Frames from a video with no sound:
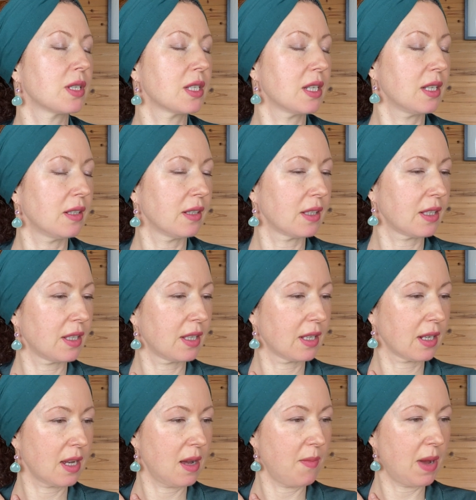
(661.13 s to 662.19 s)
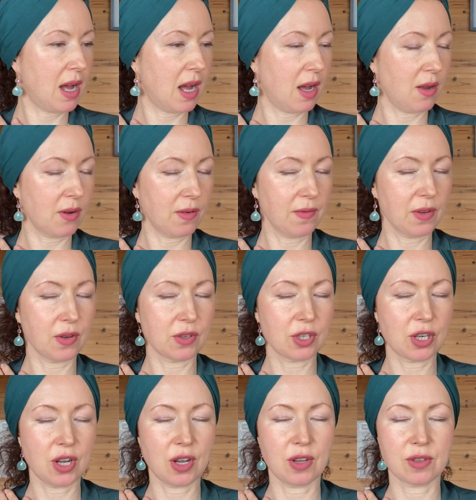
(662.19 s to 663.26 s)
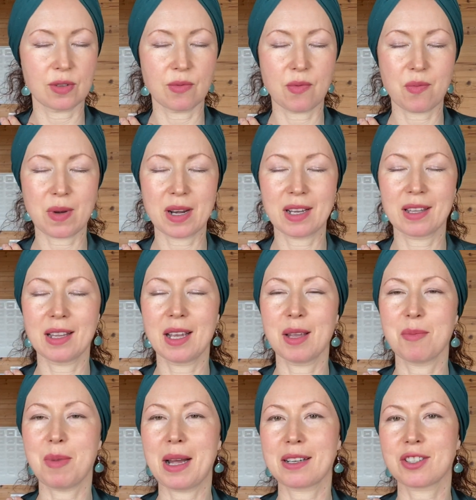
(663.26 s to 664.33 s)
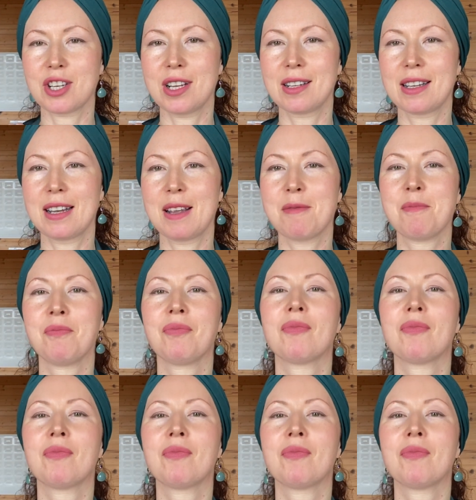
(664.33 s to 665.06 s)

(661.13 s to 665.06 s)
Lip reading: tilt, come out of your turn. So we're bringing the head back gently,